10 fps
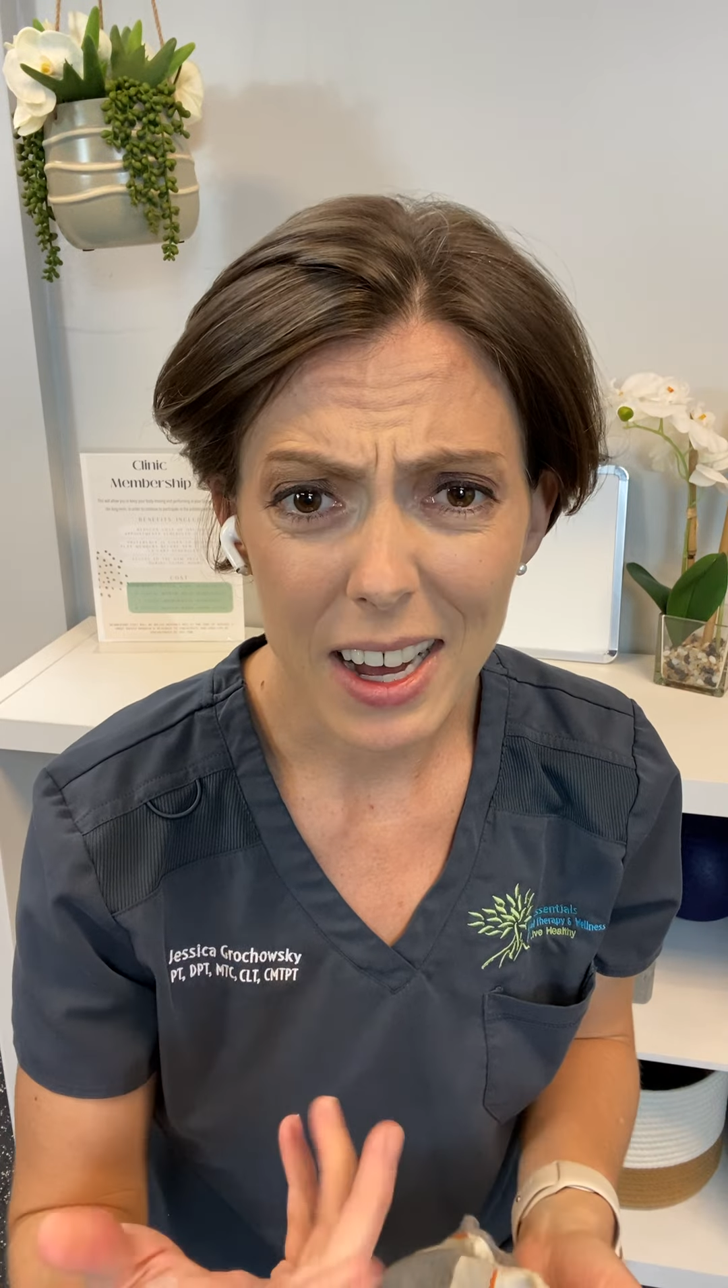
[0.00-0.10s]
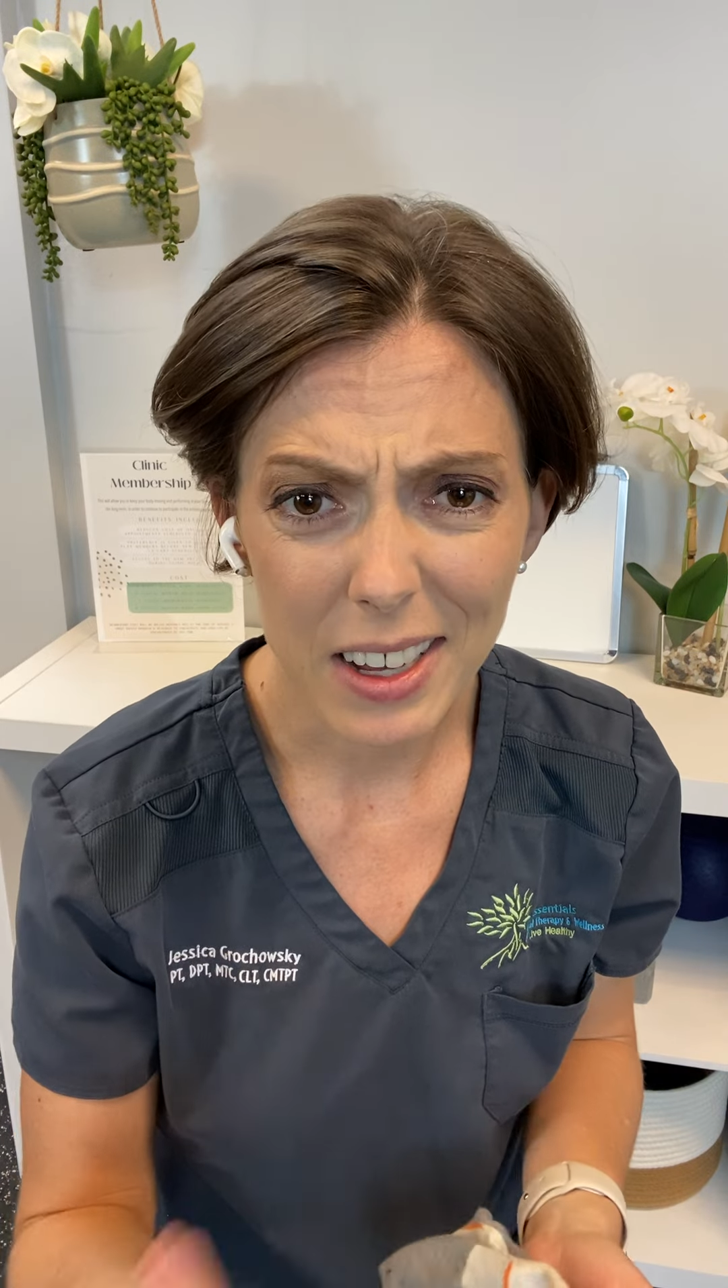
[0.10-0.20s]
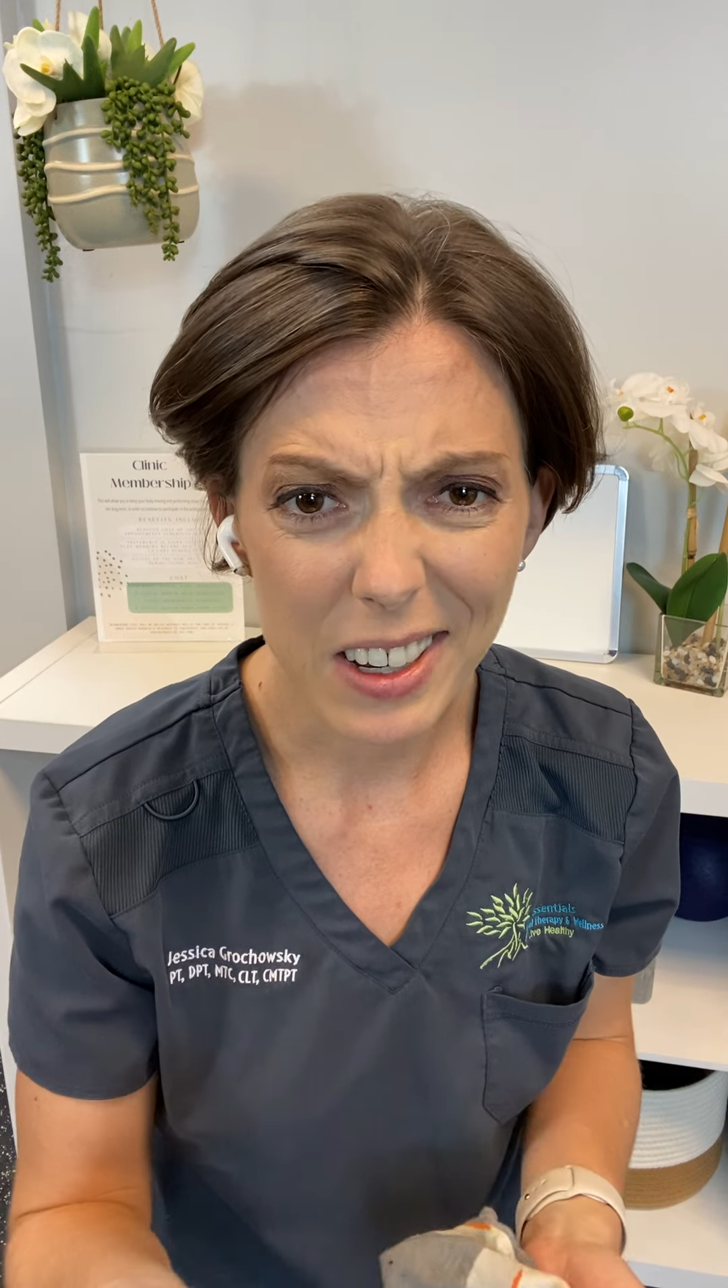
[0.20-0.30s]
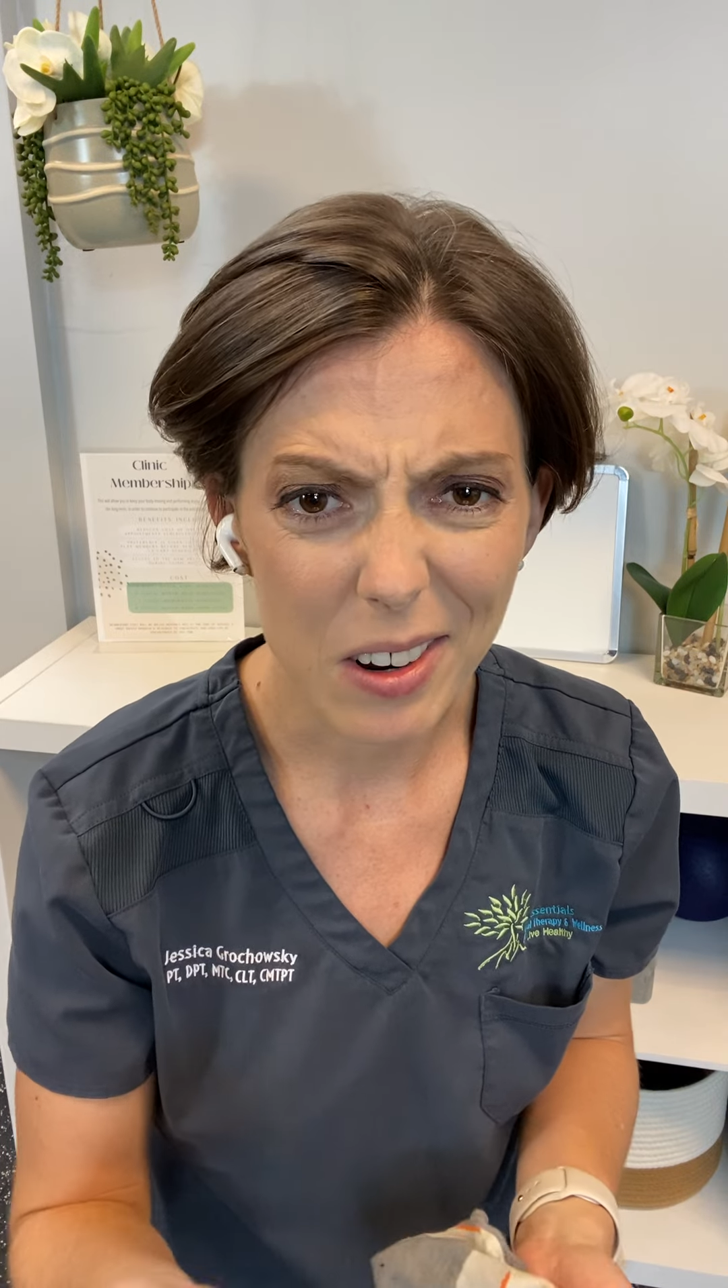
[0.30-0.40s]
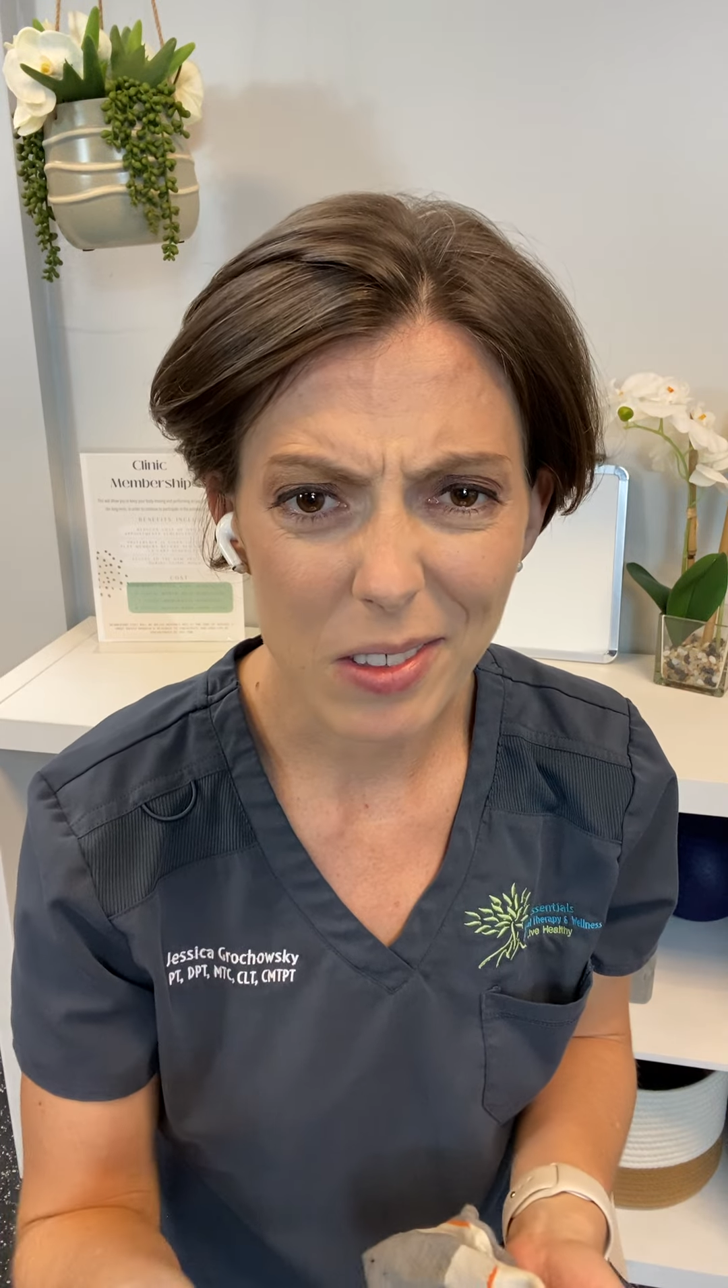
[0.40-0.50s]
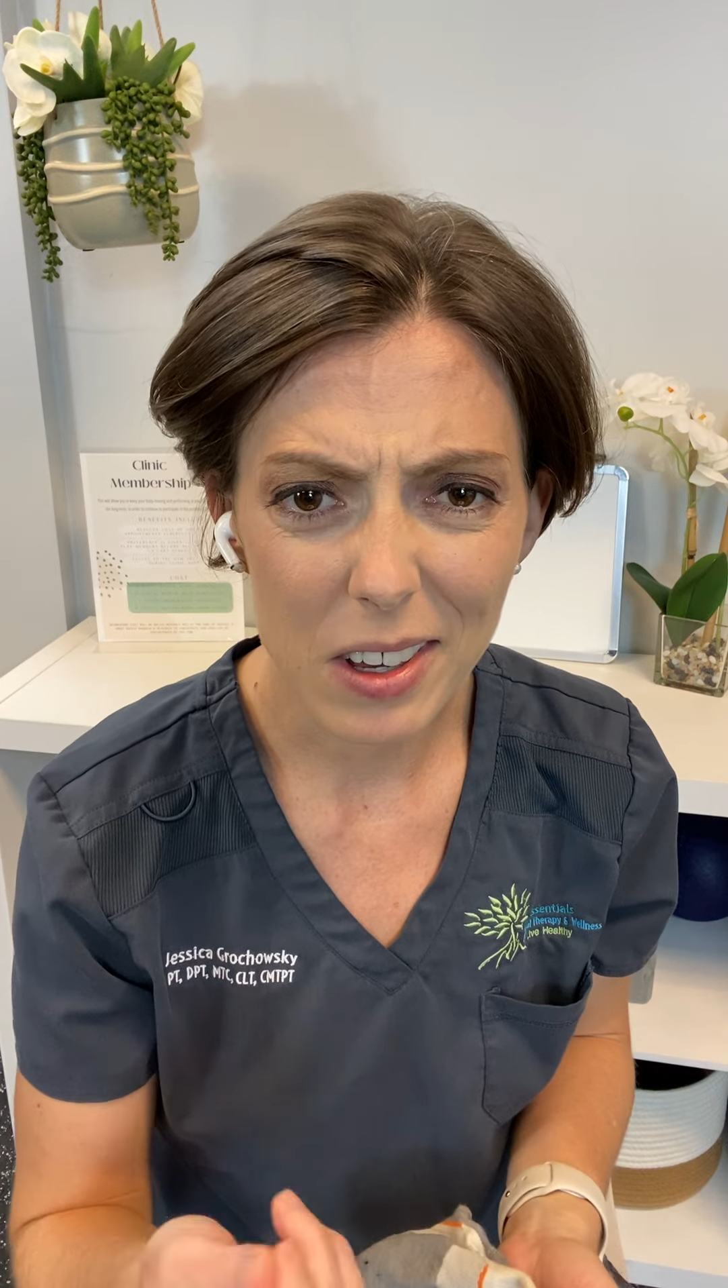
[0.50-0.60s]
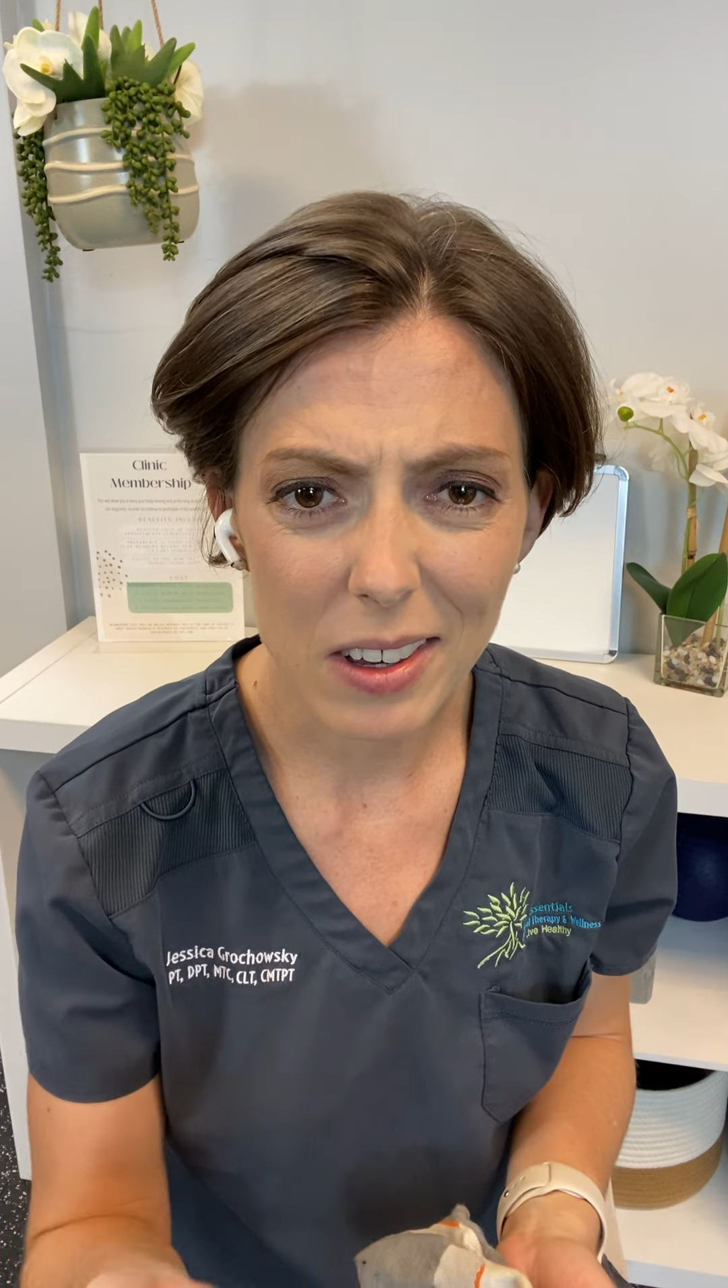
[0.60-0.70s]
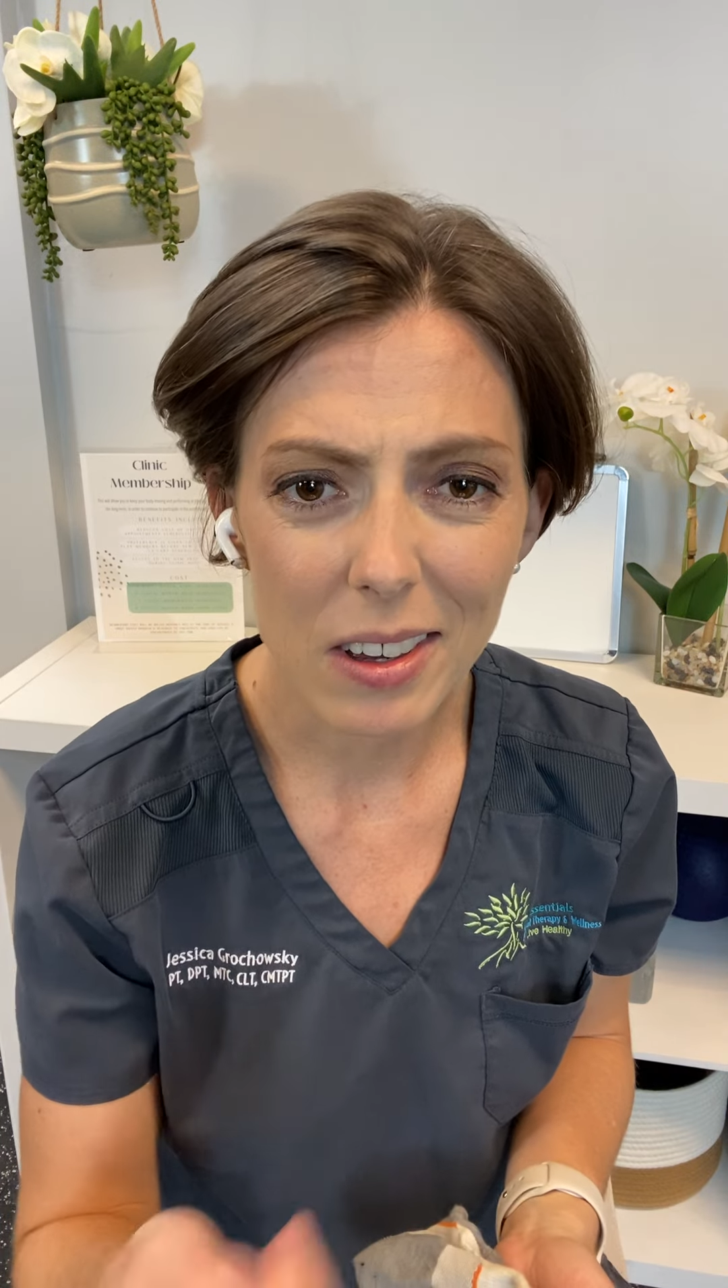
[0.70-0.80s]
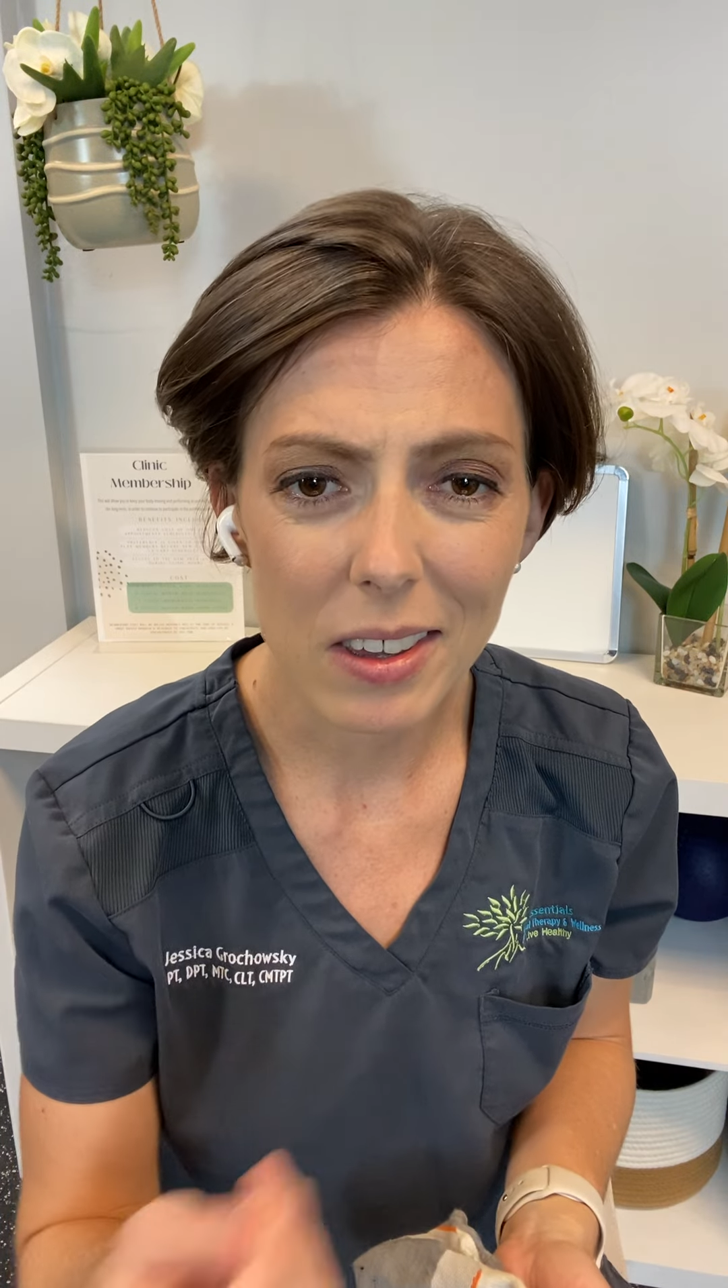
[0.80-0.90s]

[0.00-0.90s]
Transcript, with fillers: you know, the,